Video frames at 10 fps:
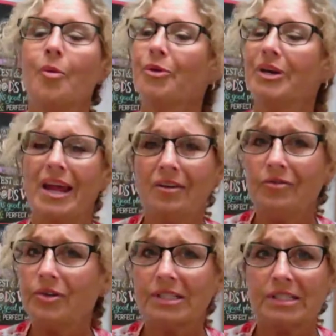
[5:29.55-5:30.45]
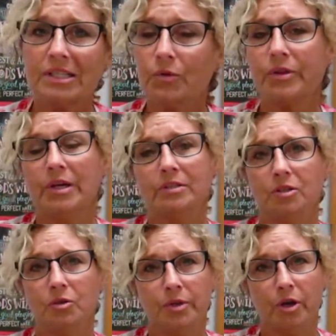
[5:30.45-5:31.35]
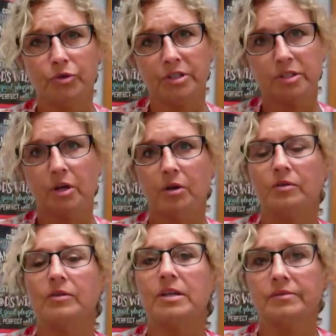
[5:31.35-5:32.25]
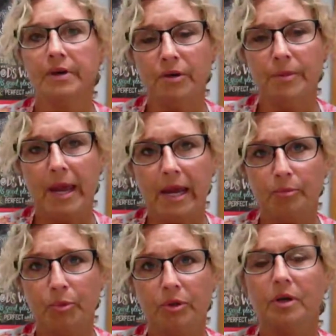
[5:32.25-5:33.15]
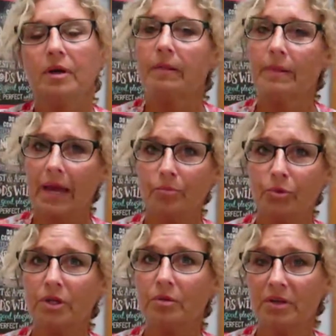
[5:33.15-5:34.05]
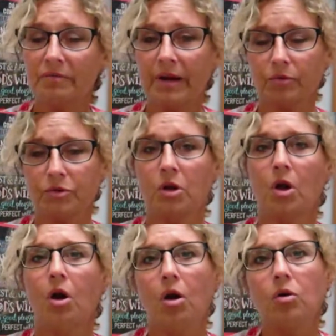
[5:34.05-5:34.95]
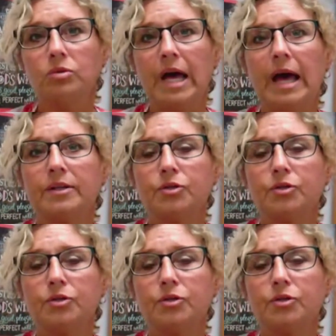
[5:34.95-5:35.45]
But every single thing to do with our dress code is found in the handbook, and the handbook can be found online.